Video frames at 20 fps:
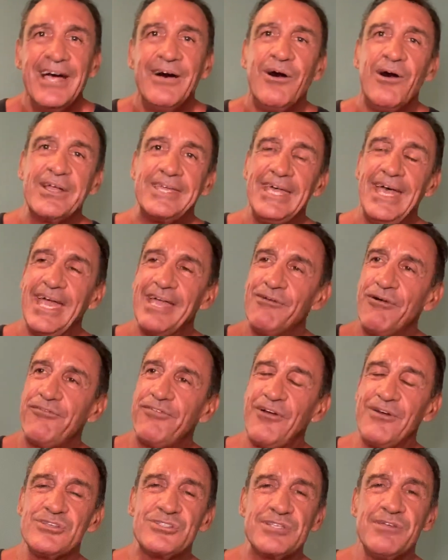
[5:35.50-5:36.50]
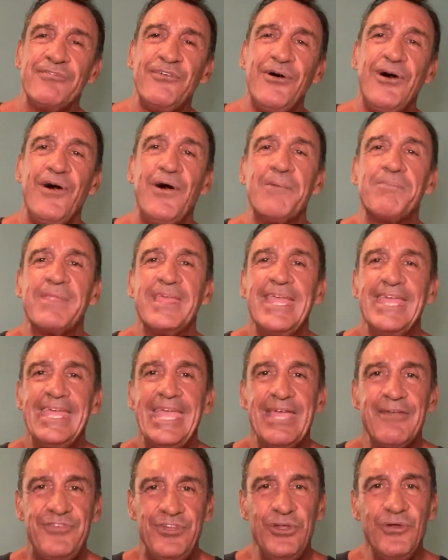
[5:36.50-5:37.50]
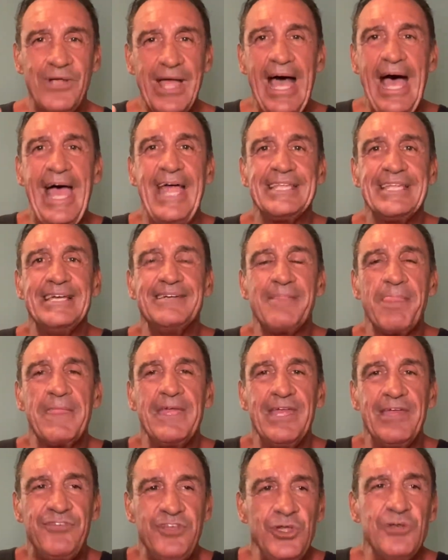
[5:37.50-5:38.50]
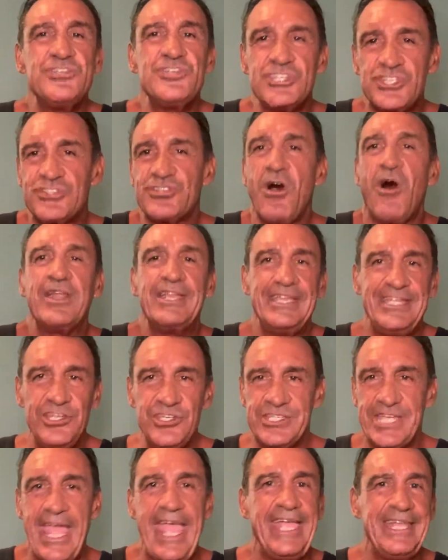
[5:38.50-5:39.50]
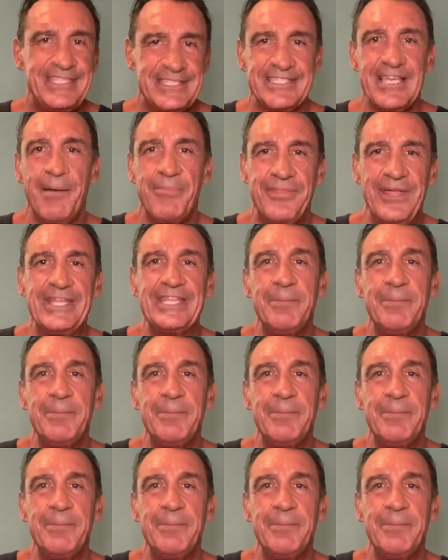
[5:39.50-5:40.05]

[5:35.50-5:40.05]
Okay, first of all, if you just ate something,